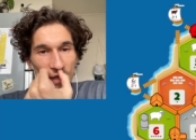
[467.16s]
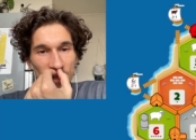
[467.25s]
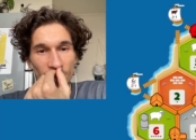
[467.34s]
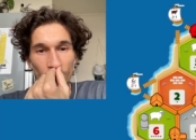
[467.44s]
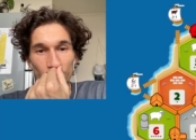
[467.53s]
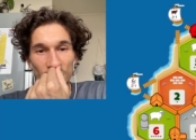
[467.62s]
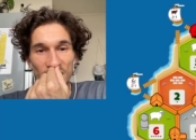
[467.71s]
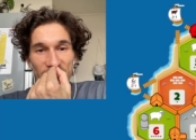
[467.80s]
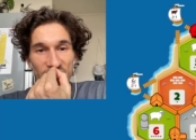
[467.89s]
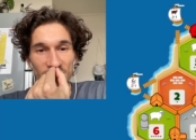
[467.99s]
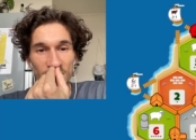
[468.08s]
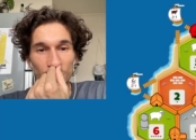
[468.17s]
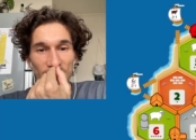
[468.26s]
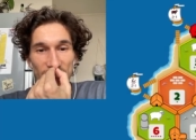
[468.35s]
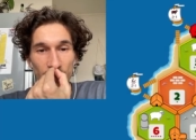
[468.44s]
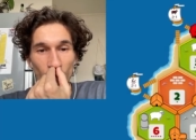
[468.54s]
Road here to
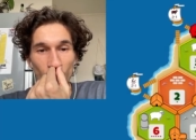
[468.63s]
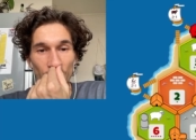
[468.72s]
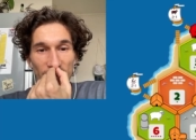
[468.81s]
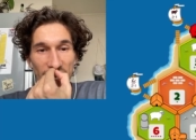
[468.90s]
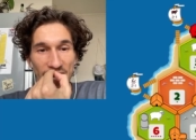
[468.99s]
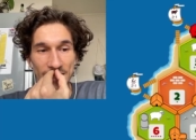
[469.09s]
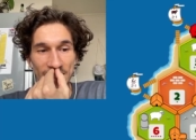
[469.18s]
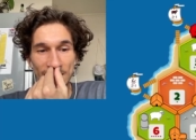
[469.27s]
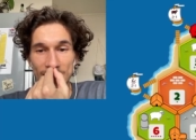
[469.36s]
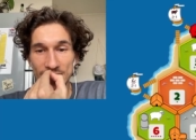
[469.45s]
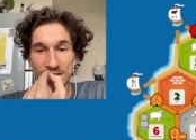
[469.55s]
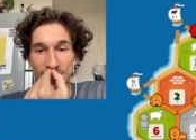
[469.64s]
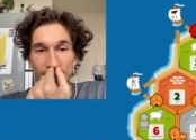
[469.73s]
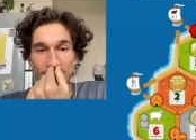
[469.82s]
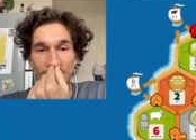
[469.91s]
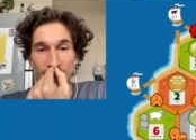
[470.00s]
get more nine.
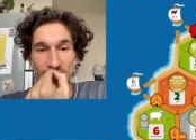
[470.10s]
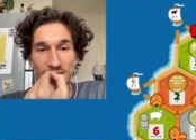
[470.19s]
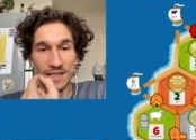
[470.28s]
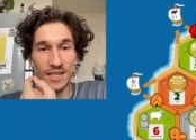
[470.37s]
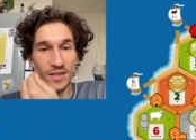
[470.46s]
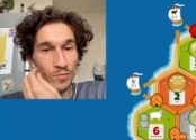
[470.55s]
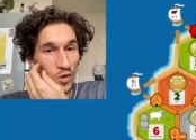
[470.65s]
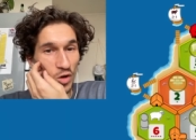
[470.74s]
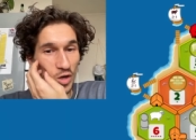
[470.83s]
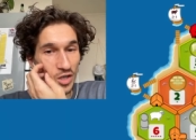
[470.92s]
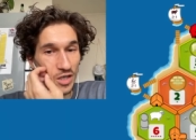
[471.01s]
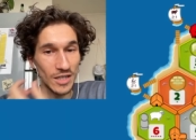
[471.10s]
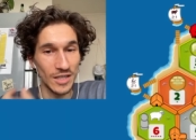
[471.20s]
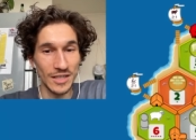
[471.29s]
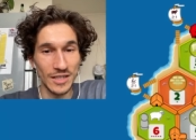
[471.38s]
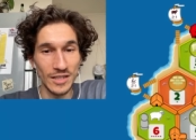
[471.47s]
Uh, more,
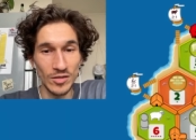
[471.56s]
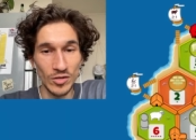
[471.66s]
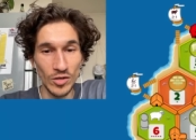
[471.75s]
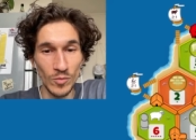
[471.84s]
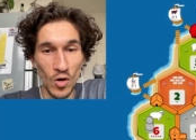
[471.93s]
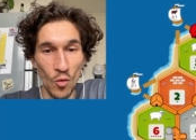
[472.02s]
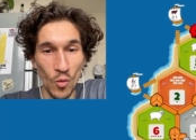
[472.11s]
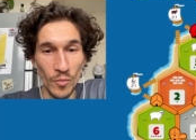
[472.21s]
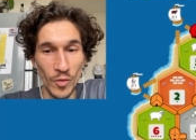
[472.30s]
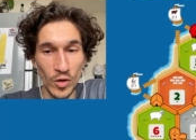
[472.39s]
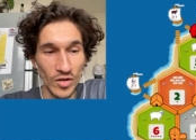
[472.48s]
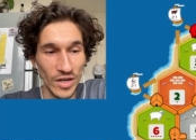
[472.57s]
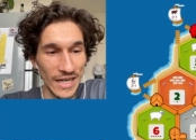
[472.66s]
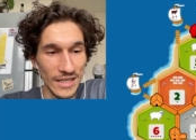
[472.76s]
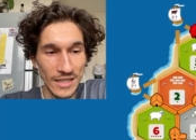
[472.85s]
you know, more oh, more grain.